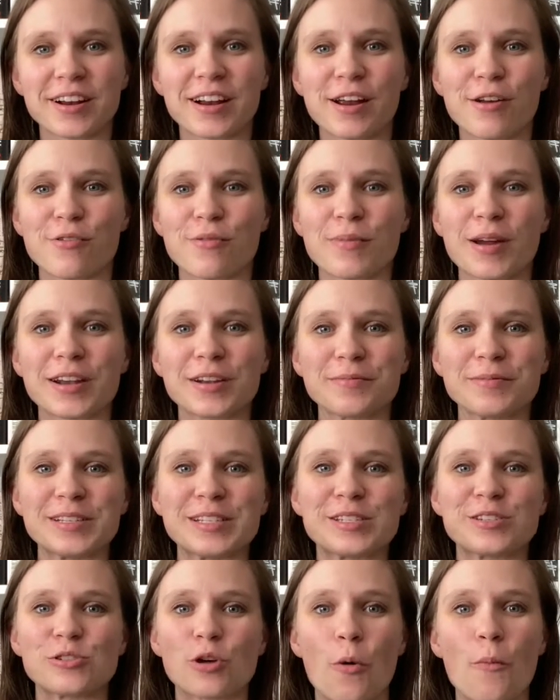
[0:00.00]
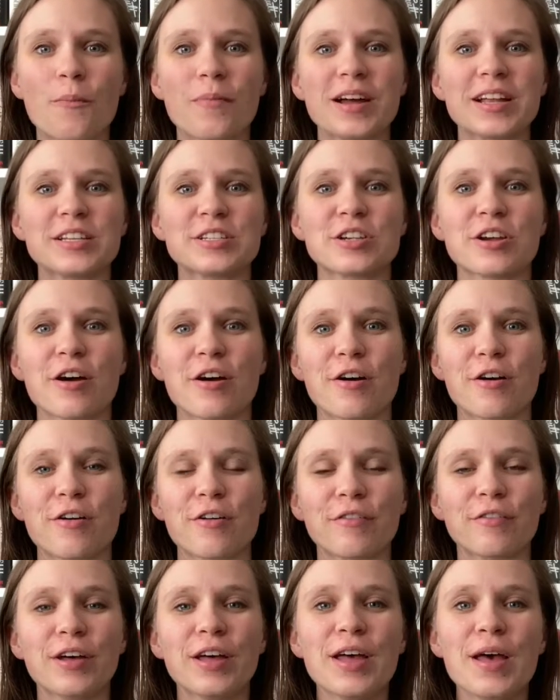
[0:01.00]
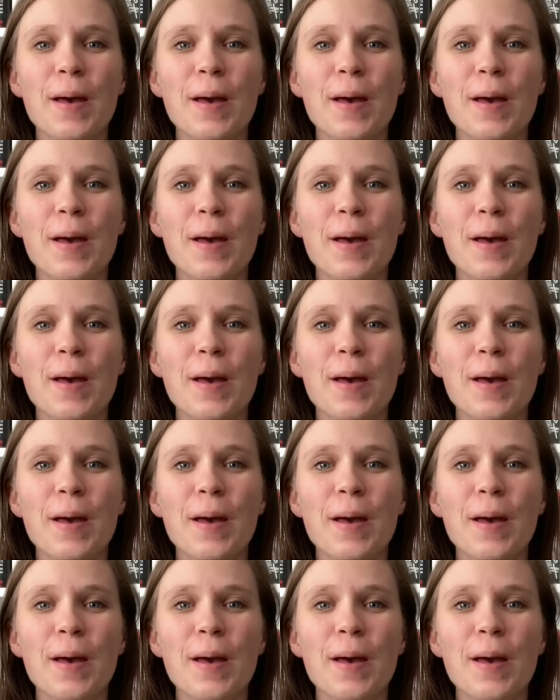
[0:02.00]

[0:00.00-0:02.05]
It reminded me so much of